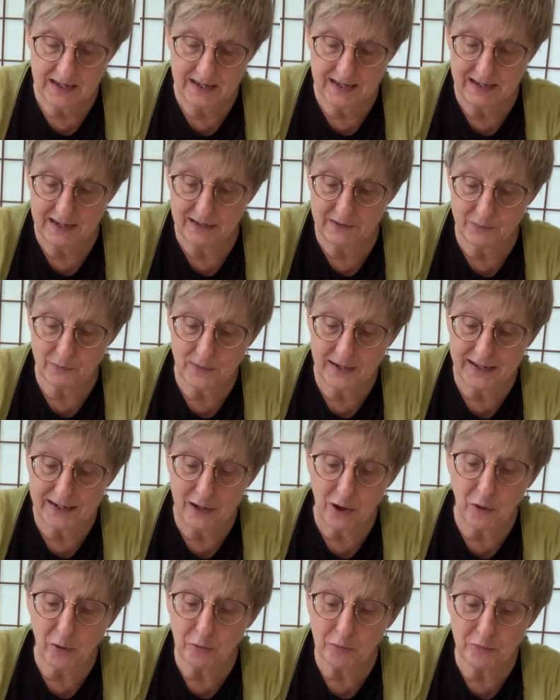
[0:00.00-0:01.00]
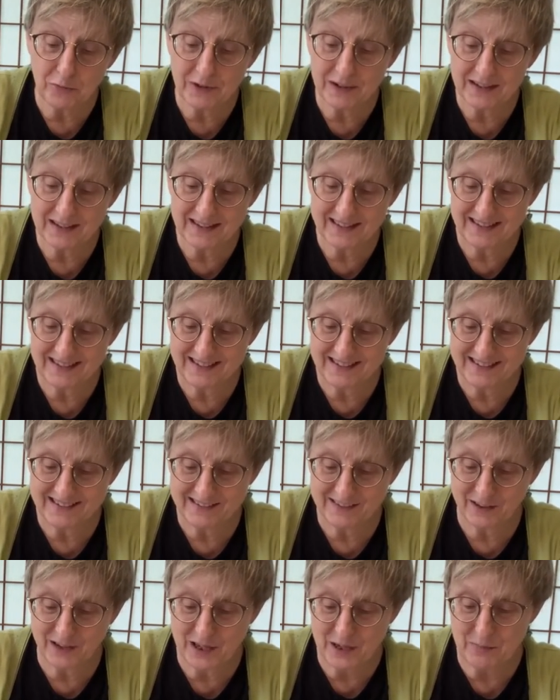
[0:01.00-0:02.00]
as red. Oh, it's
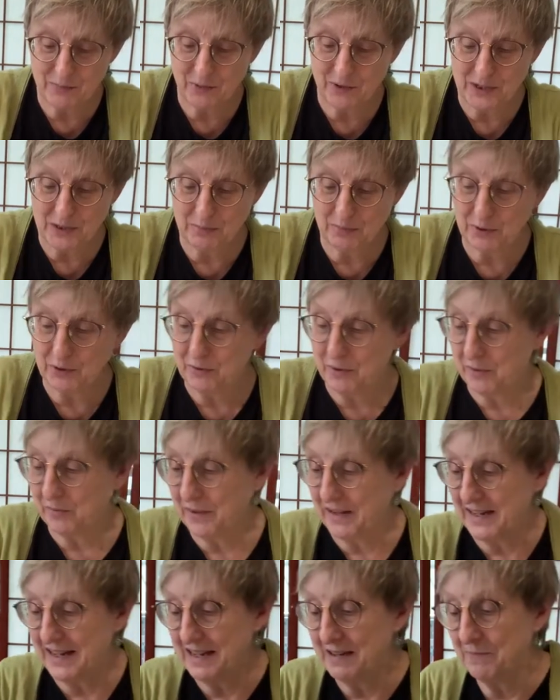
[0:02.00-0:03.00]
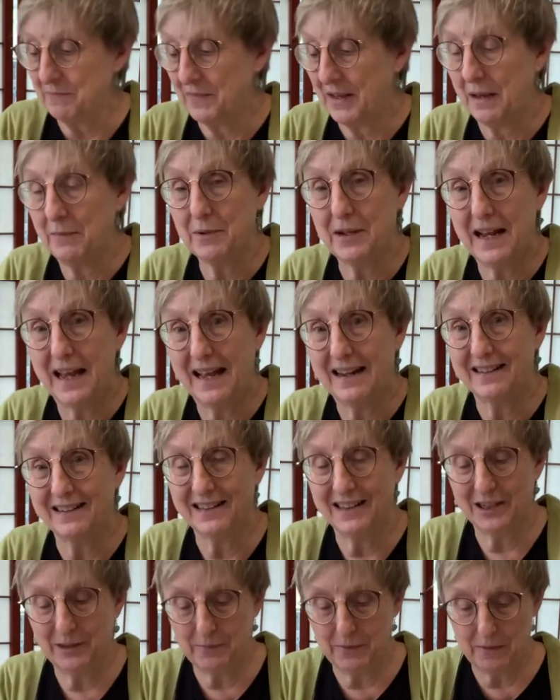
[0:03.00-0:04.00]
looking pretty blue already. I'm going to add a
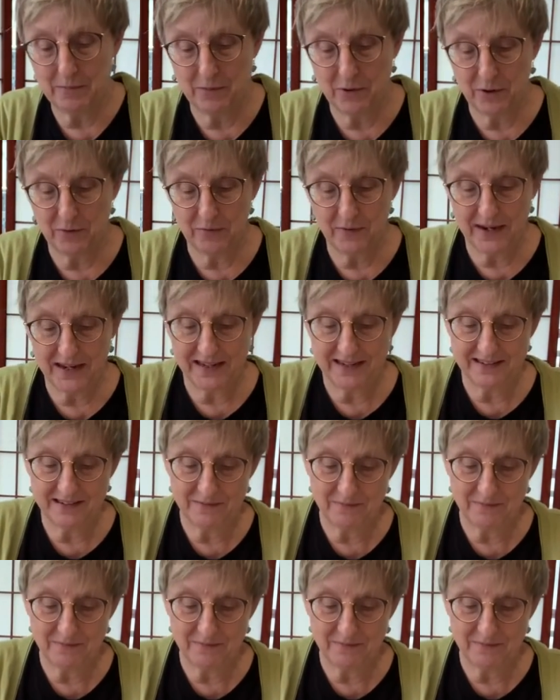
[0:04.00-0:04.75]
little bit more red.